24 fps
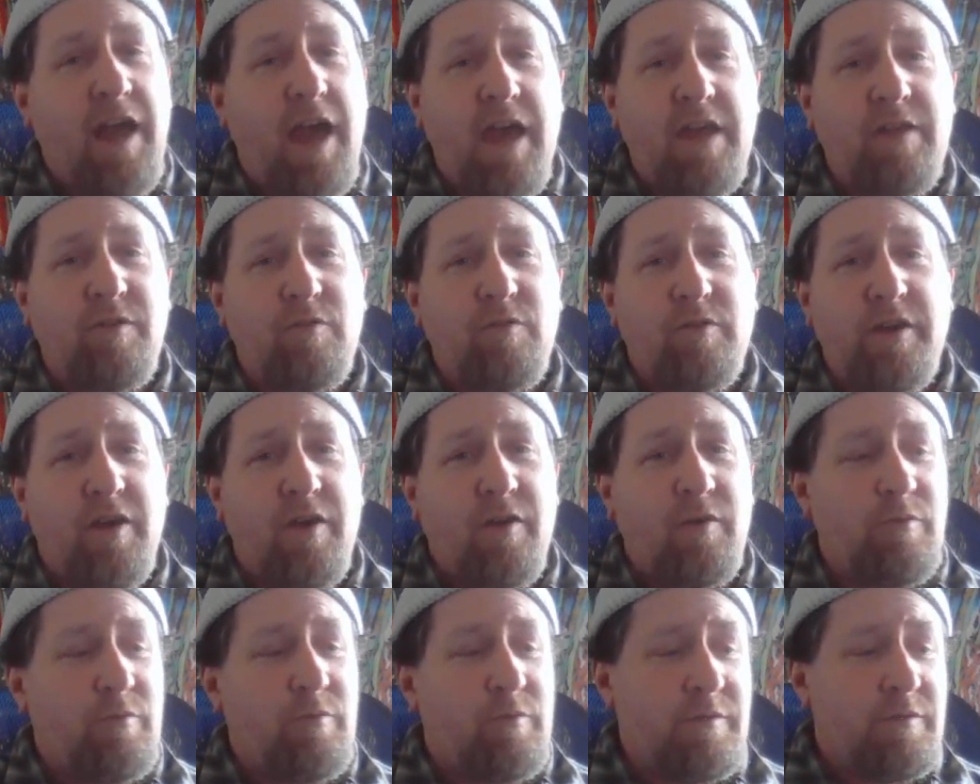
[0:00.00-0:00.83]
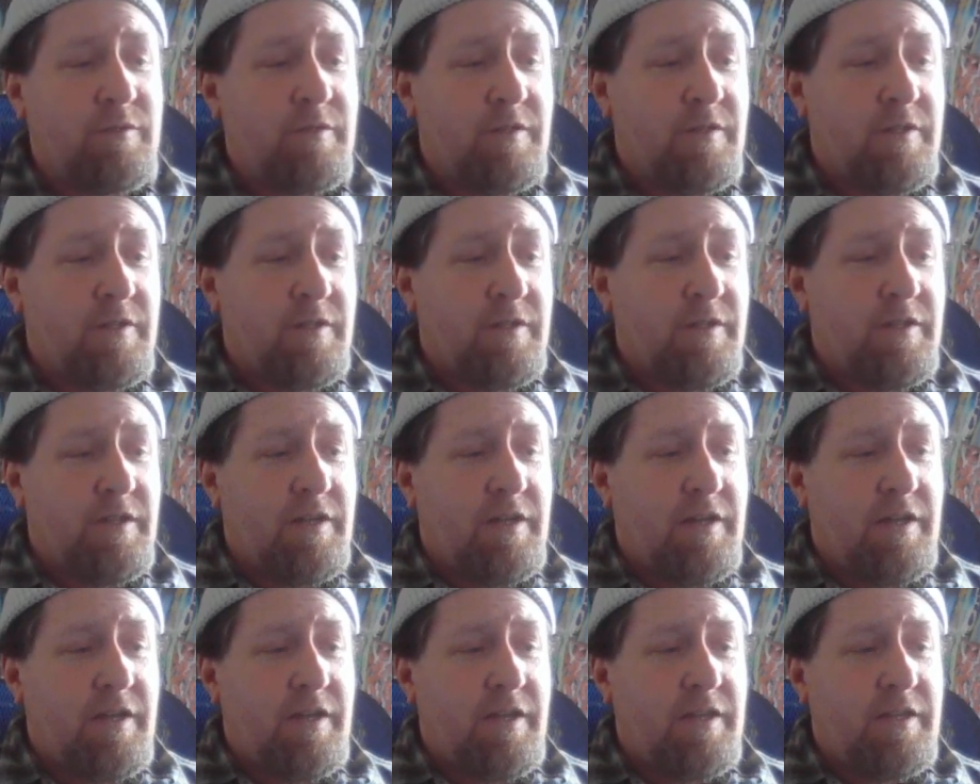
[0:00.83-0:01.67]
I don't know.
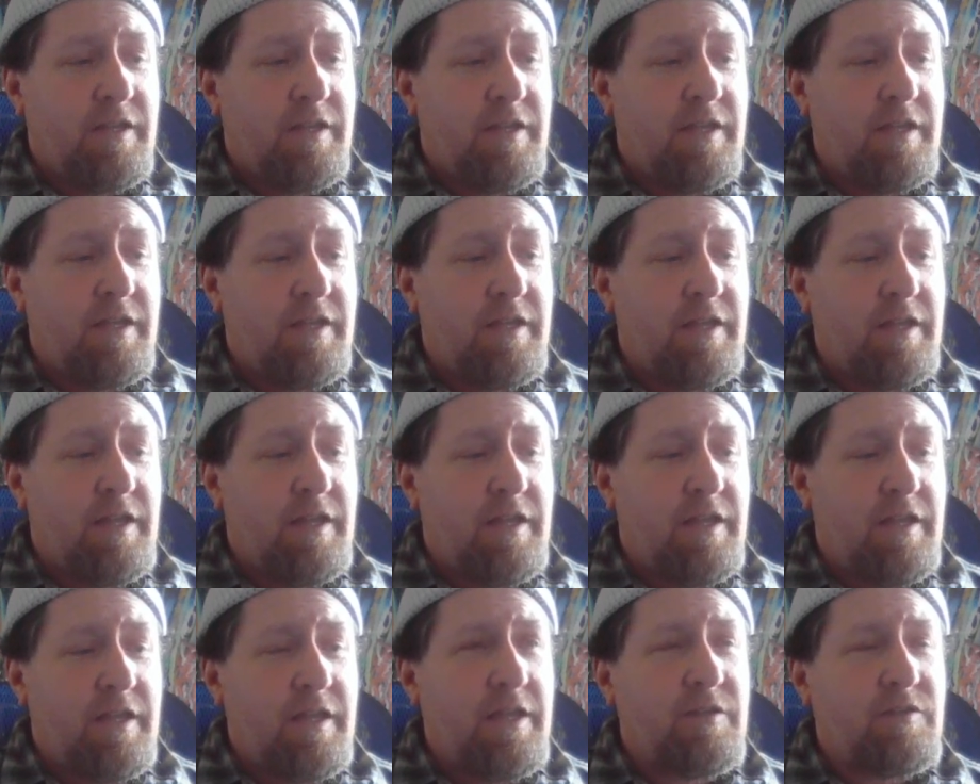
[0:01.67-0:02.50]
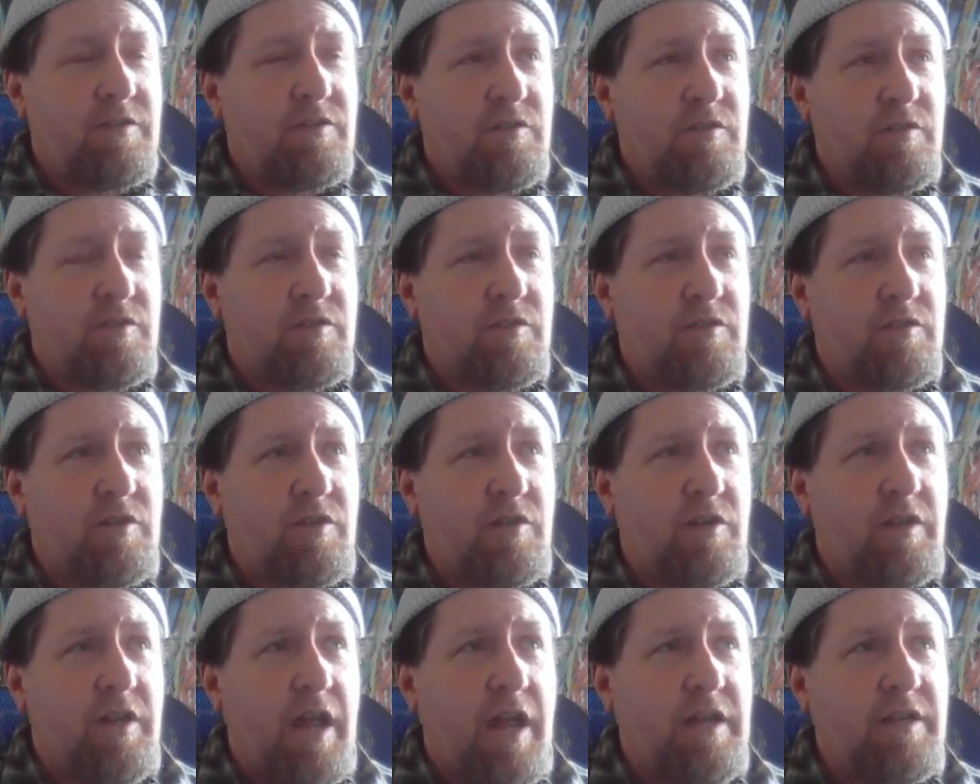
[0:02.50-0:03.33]
Uh, it's just a
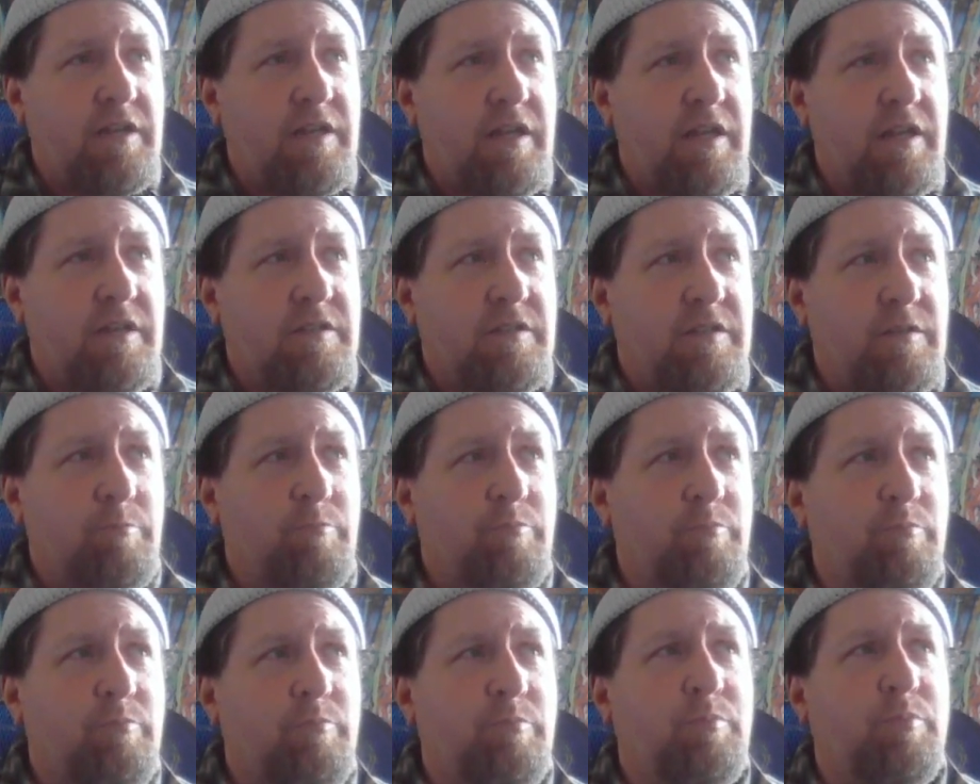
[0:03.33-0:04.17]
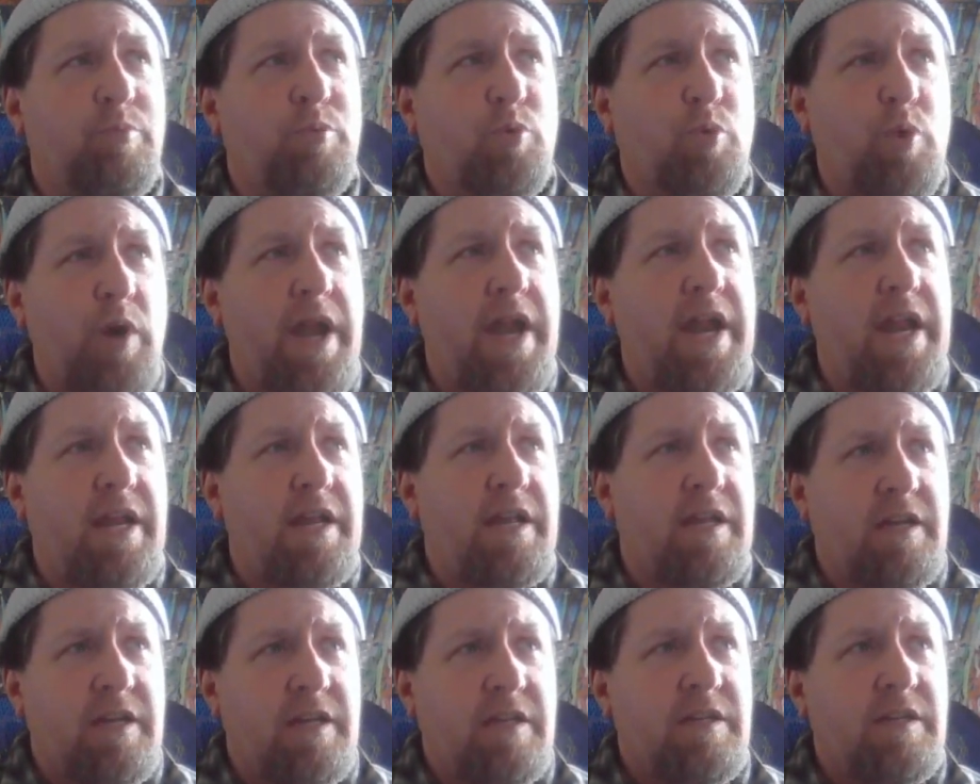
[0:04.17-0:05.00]
good idea to
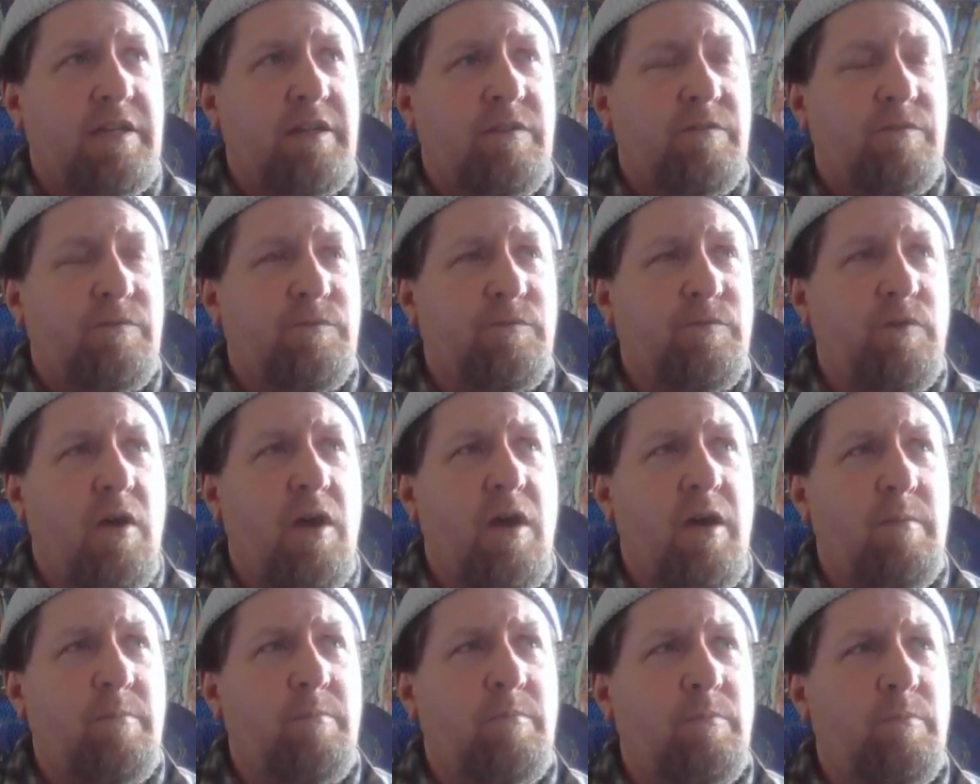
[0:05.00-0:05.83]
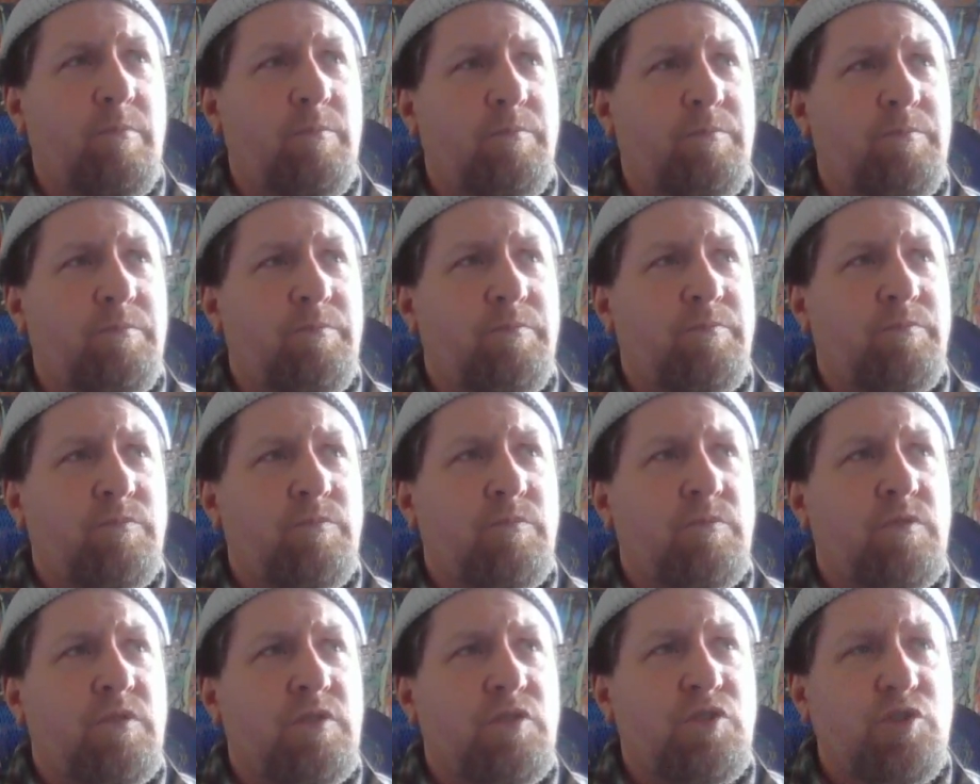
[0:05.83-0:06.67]
break from
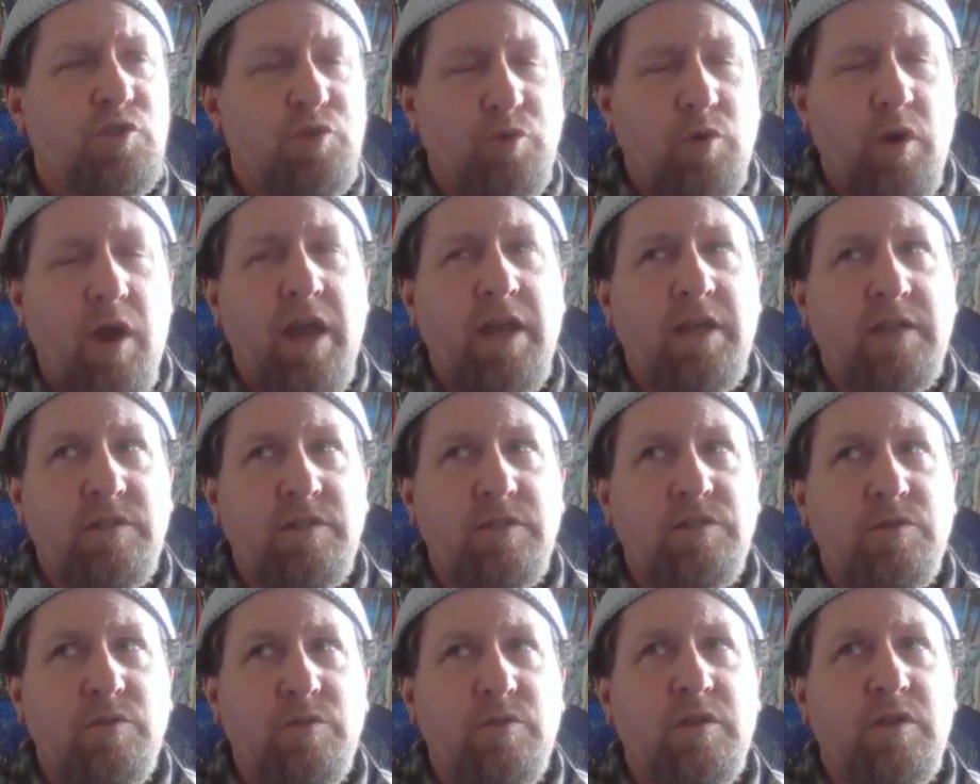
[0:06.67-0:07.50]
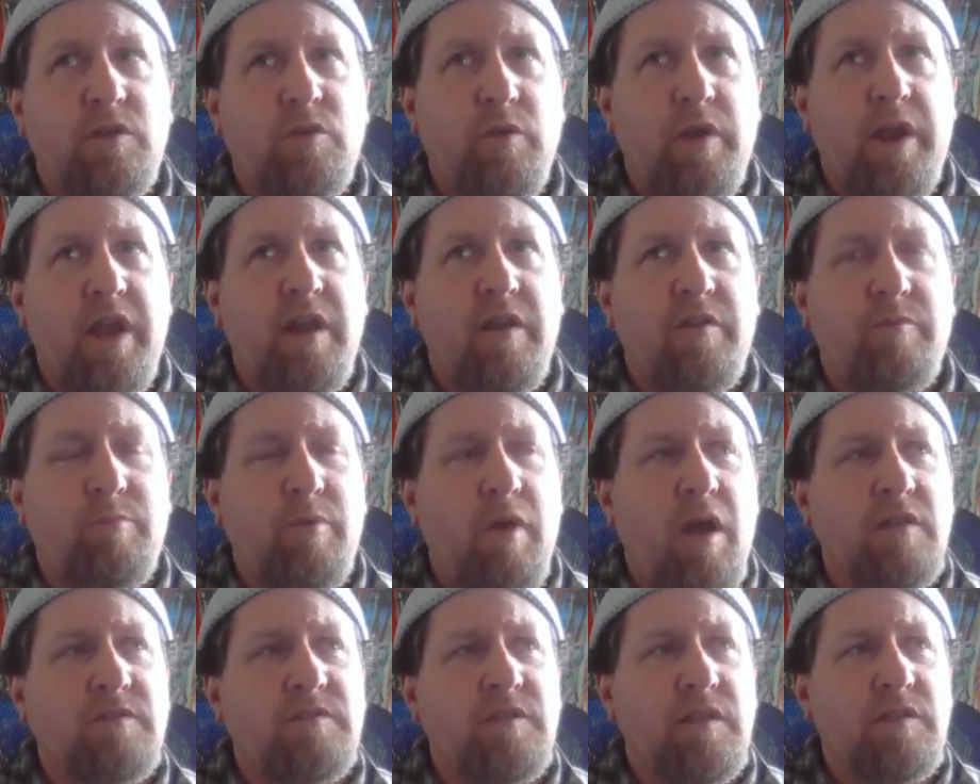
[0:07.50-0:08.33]
trying to do the creative
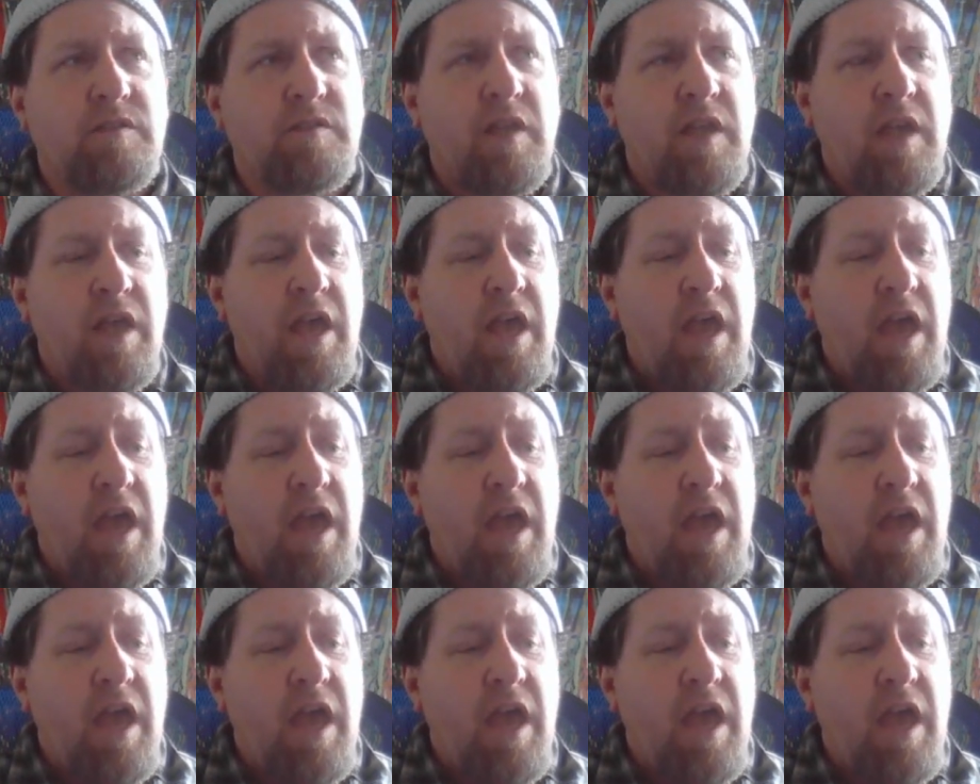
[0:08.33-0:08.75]
process.